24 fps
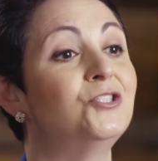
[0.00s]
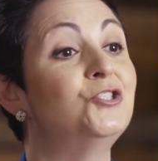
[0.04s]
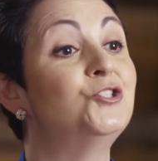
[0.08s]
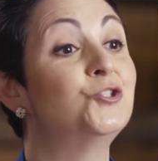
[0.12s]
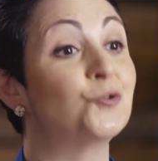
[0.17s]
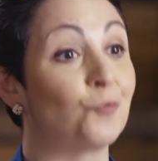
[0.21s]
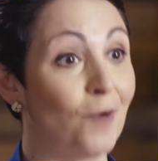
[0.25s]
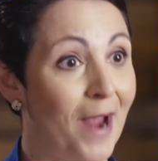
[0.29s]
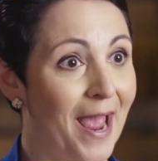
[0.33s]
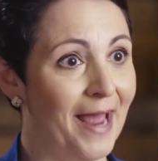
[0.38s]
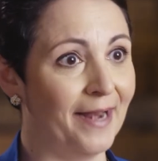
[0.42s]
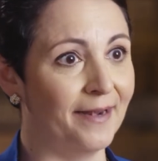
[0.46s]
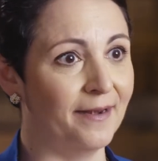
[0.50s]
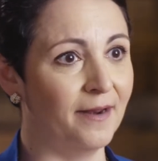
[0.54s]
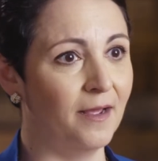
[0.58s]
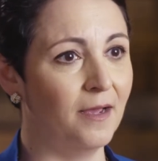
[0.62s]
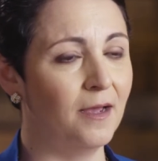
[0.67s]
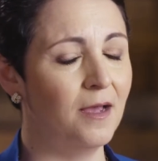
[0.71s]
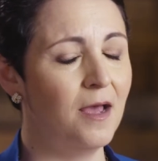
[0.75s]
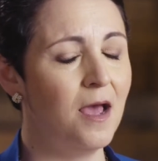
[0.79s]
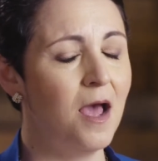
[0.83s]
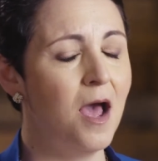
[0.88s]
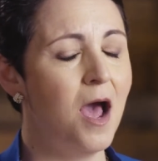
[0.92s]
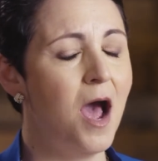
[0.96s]
Dread.
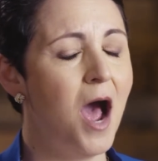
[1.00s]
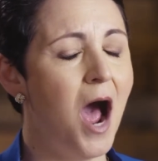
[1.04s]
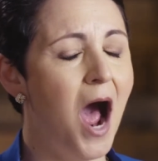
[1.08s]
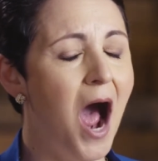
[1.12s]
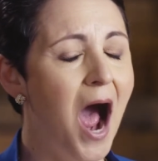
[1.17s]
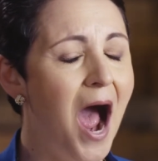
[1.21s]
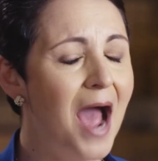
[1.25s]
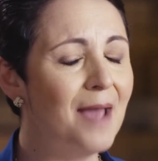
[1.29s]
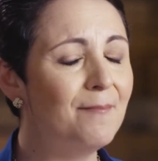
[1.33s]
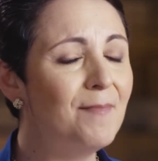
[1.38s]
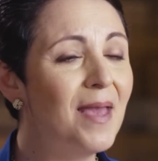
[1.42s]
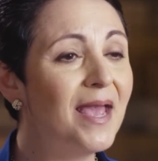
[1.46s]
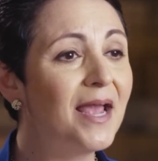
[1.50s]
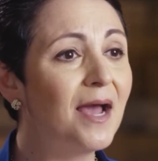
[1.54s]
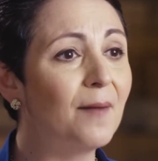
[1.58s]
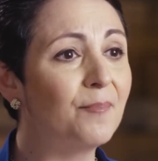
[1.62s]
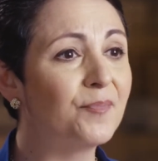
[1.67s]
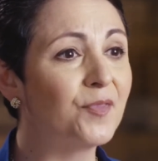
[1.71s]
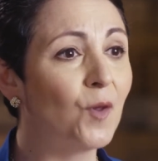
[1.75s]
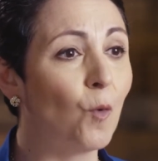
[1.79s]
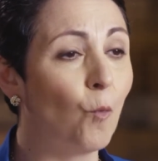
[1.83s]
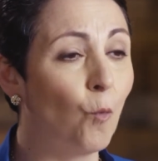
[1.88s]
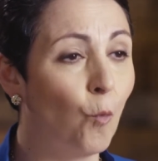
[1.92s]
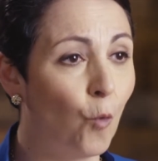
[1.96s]
I make
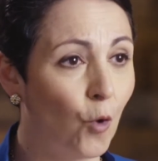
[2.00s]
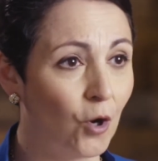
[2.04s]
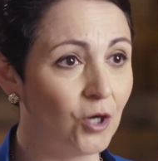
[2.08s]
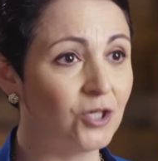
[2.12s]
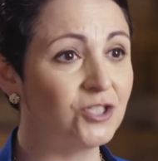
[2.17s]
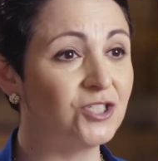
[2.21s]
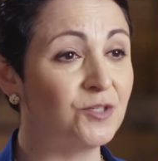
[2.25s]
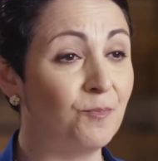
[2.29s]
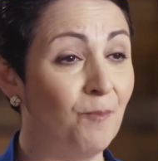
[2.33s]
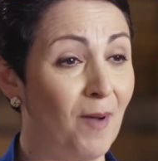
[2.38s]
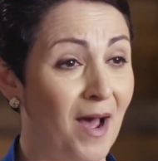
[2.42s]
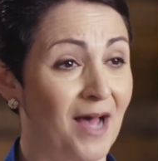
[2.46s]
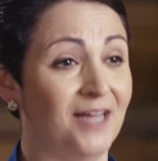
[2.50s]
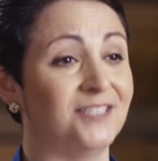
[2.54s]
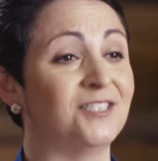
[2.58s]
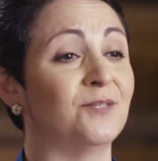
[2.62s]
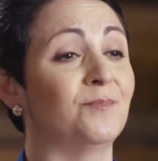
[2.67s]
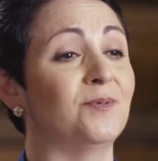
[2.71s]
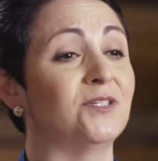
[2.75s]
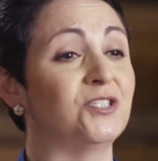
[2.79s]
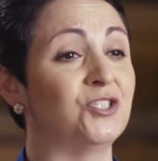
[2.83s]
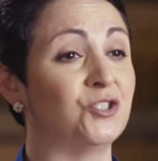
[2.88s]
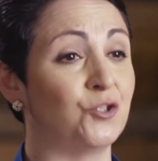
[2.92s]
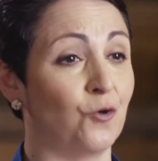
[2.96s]
up the worst
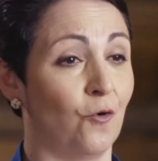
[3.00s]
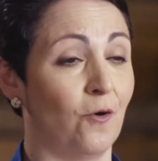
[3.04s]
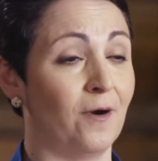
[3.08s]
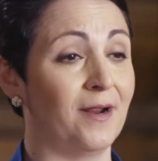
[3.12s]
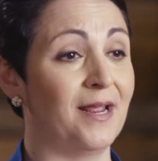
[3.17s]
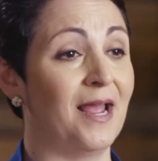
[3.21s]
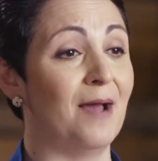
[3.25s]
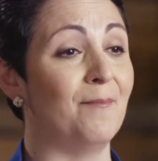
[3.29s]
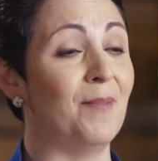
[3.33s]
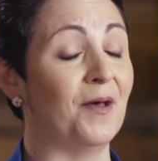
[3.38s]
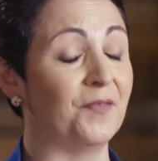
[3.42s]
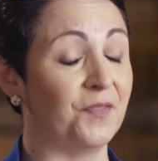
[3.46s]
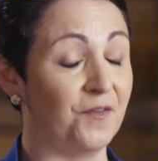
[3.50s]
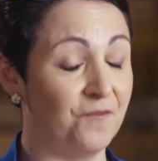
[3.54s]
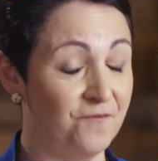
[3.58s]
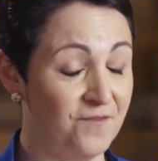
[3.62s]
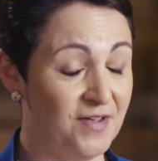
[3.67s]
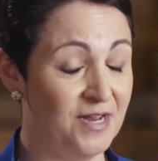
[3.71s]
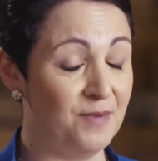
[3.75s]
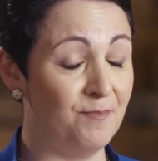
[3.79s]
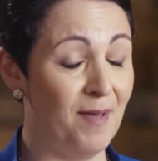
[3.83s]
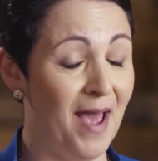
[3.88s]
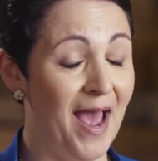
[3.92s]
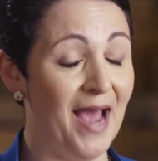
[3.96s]
possible story about the
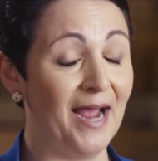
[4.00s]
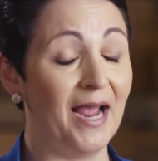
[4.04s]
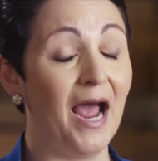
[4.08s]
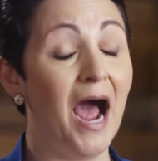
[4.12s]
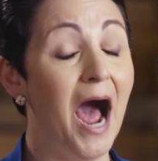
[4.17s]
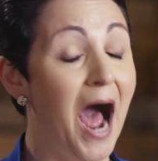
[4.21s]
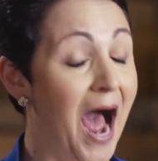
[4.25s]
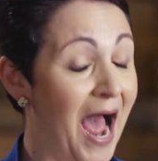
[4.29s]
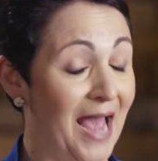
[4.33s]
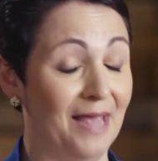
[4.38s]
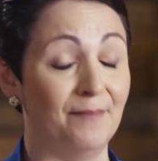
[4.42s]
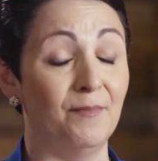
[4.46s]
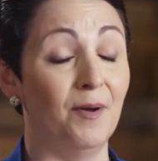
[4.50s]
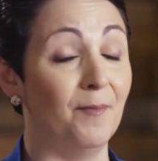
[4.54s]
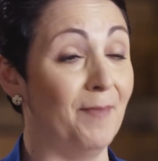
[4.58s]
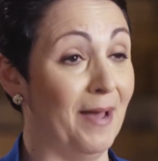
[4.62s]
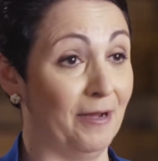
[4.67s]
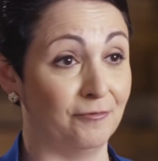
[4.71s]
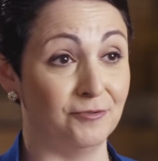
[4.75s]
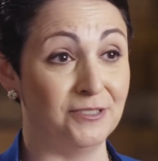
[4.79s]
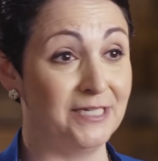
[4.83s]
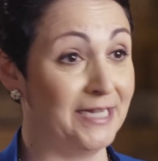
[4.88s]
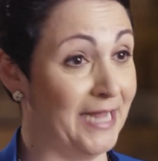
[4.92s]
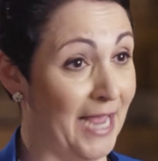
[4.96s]
feedback I'm
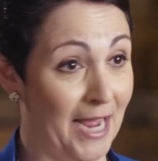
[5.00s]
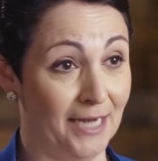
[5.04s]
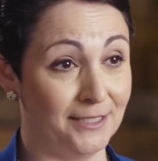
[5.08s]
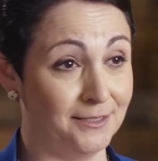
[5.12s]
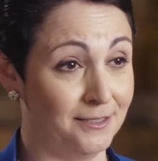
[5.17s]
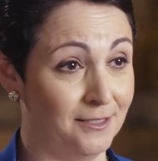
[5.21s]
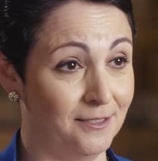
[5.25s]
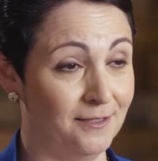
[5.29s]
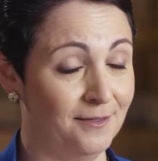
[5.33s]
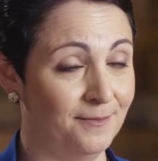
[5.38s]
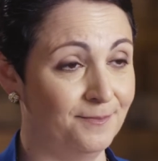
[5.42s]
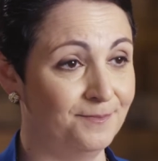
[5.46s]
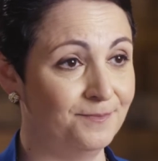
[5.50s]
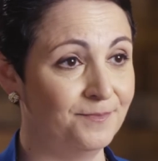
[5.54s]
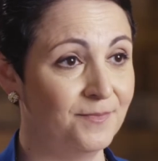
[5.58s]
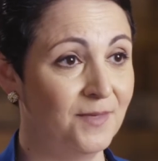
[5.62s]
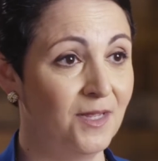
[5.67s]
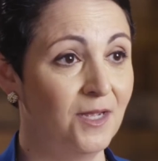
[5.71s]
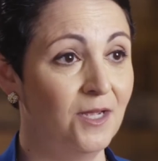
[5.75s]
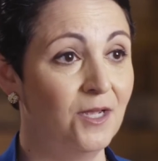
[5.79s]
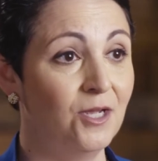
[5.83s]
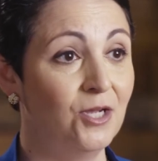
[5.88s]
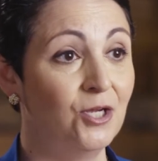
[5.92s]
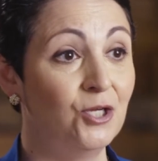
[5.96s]
about to get.
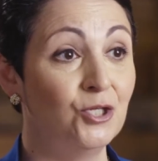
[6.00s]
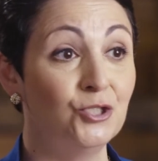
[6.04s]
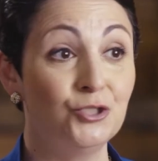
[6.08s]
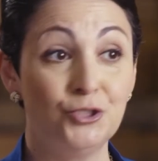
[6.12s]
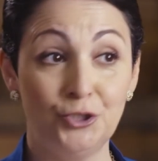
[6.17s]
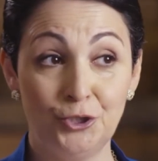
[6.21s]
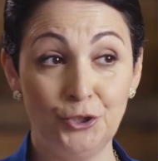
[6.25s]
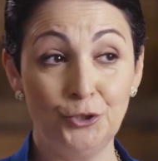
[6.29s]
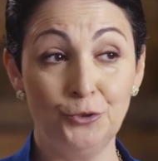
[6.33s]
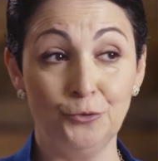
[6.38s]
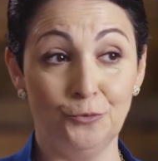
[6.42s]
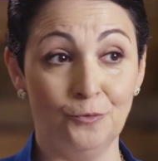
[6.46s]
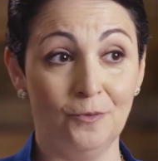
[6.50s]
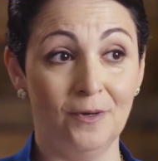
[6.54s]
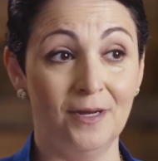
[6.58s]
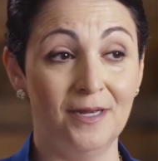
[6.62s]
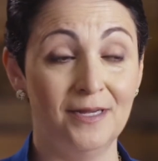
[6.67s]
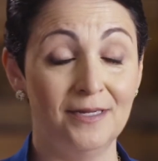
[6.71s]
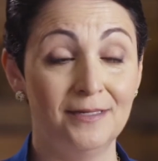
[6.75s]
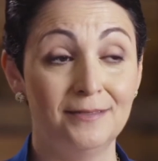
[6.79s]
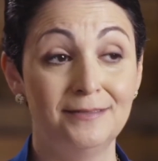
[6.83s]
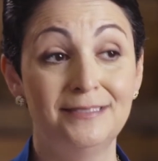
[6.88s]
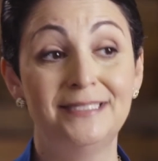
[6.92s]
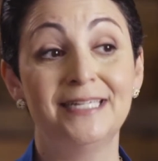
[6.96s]
2.
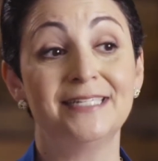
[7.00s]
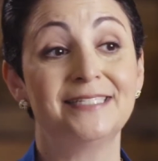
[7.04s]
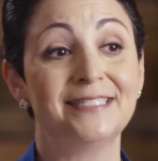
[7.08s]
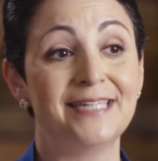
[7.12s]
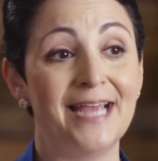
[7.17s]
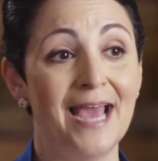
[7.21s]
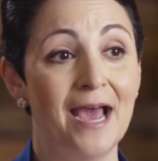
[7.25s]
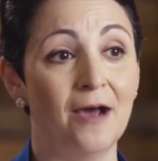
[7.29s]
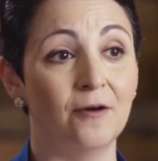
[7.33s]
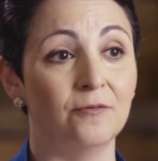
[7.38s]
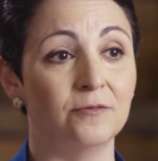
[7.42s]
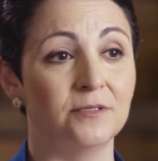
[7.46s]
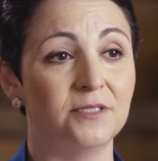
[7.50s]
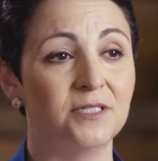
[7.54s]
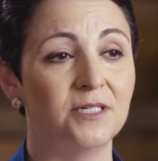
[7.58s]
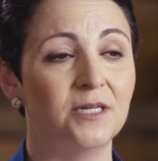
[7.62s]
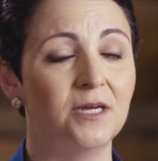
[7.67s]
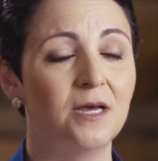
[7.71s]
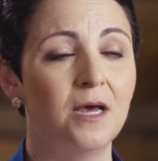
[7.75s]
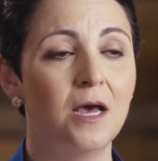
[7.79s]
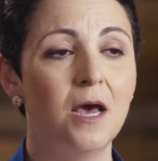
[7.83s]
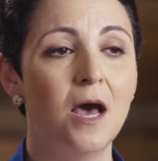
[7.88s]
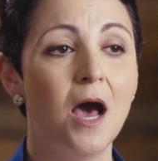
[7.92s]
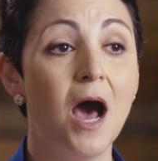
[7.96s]
Discount.
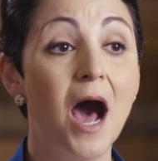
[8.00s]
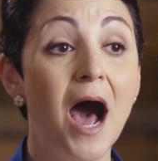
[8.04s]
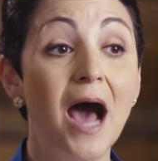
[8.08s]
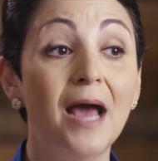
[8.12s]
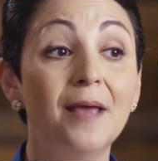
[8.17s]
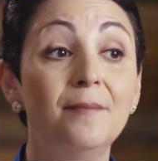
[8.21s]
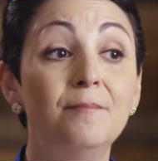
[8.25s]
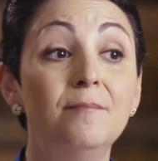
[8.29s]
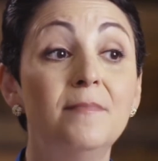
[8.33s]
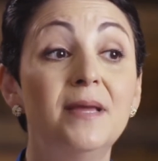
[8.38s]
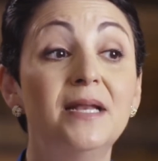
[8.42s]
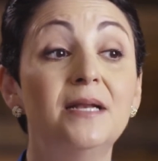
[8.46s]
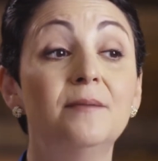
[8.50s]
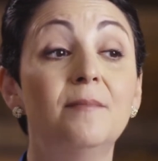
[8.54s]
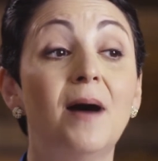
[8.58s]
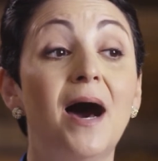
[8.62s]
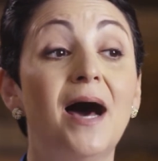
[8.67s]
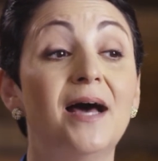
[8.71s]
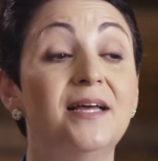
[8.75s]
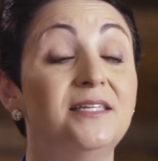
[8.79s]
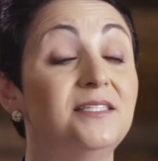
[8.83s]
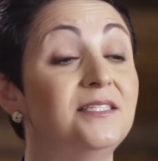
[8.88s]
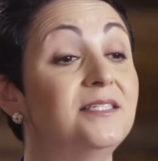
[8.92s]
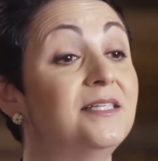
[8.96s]
I
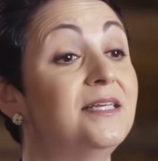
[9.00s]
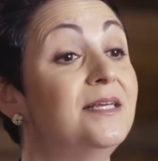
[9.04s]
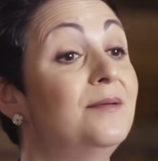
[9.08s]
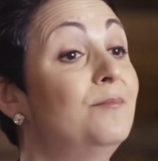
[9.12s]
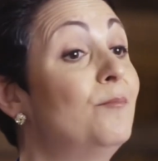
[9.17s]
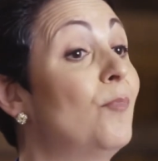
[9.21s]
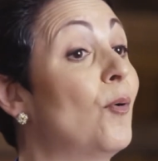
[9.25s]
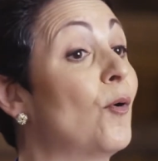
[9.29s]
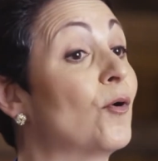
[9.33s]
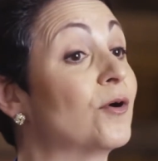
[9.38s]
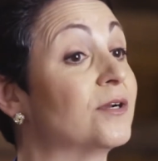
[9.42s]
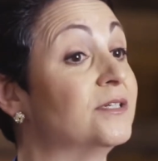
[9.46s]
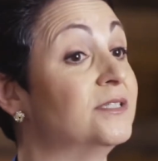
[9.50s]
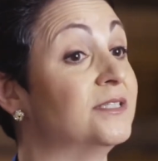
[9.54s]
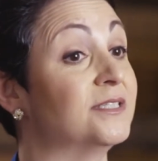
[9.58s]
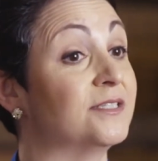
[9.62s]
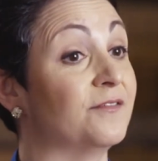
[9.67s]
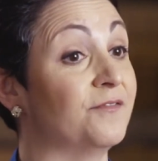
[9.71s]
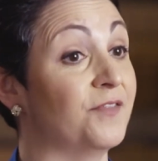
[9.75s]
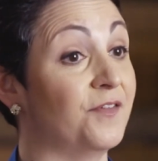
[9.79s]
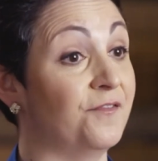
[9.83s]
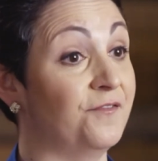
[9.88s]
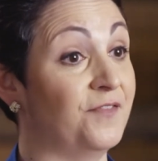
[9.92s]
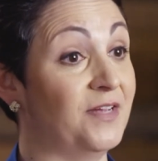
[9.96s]
minimize the importance
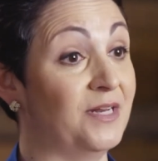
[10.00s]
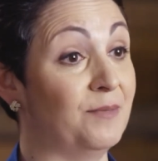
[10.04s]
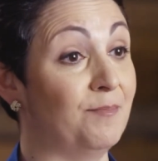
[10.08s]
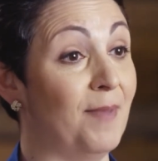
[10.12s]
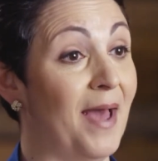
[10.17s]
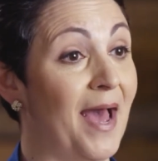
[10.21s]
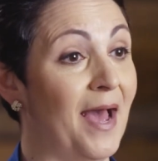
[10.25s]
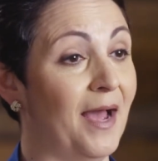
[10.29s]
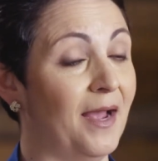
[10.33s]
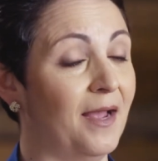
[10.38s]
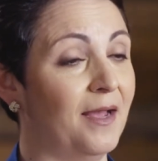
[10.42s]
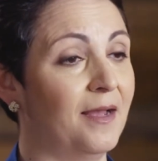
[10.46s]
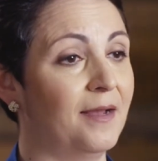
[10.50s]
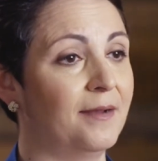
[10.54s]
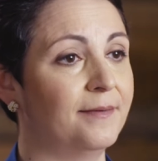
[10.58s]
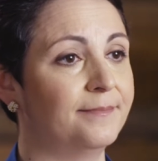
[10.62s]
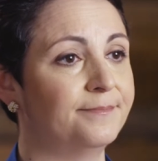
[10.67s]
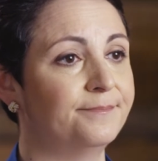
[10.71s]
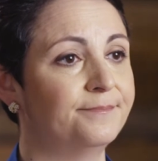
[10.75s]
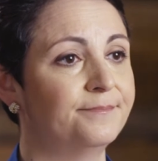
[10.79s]
of the feedback.